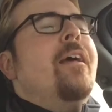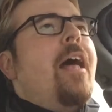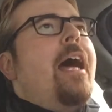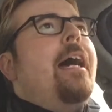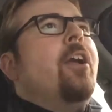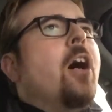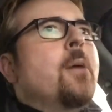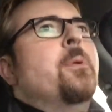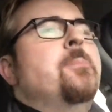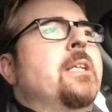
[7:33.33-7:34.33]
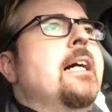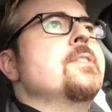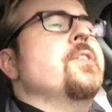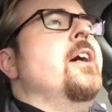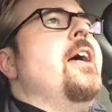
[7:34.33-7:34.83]
at Aubrey
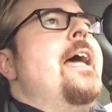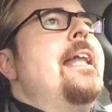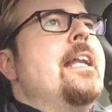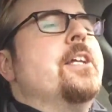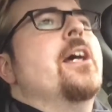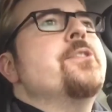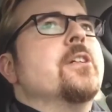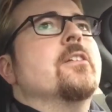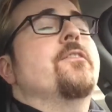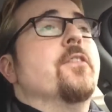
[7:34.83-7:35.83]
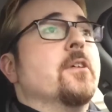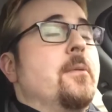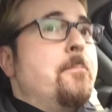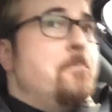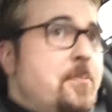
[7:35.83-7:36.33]
Plaza and Anna Kendrick for
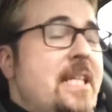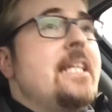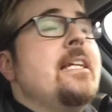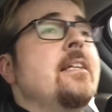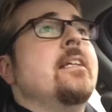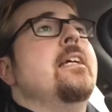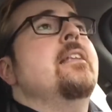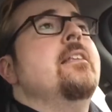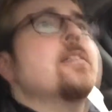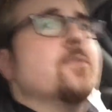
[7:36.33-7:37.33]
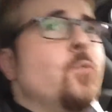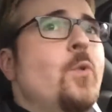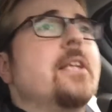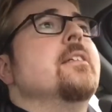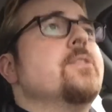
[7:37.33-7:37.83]
being in this
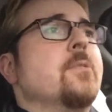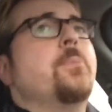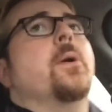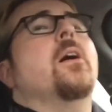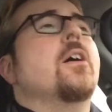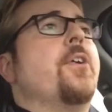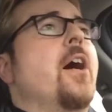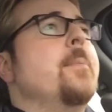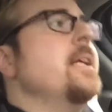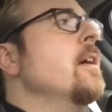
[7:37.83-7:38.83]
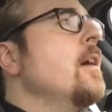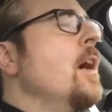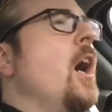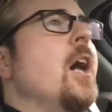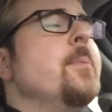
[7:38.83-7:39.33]
witless and pure all comedy.
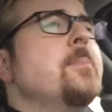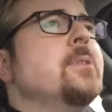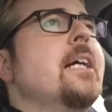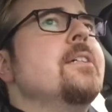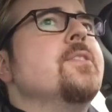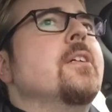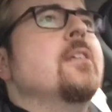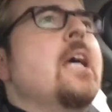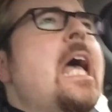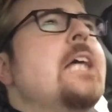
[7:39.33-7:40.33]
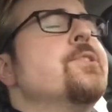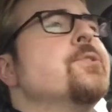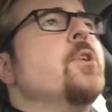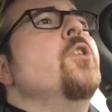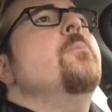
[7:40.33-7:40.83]
Aubrey Plaza has
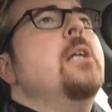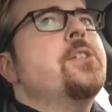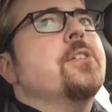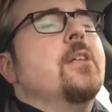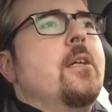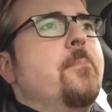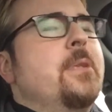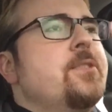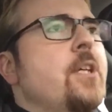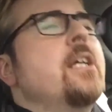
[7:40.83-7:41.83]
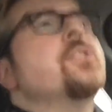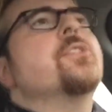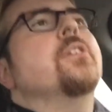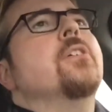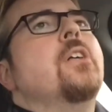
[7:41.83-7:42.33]
so much
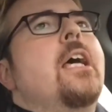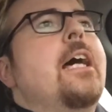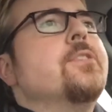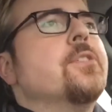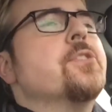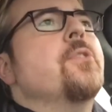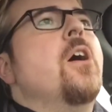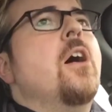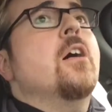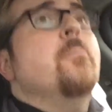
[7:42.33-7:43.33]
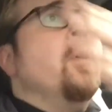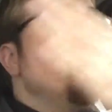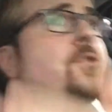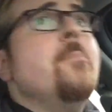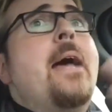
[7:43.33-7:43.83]
potential as a strong,
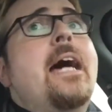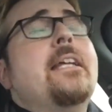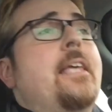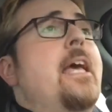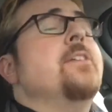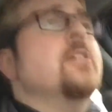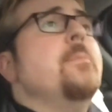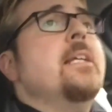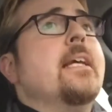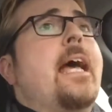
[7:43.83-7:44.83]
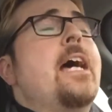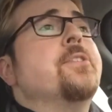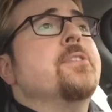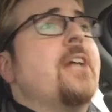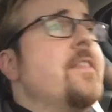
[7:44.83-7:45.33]
both dramatic and comedic
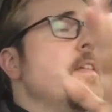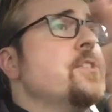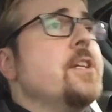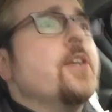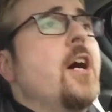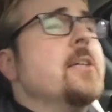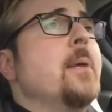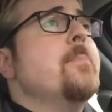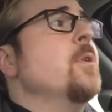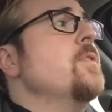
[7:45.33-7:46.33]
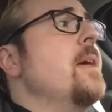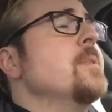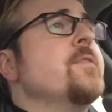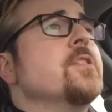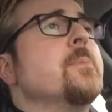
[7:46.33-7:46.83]
actress. I think she can occupy both hemispheres,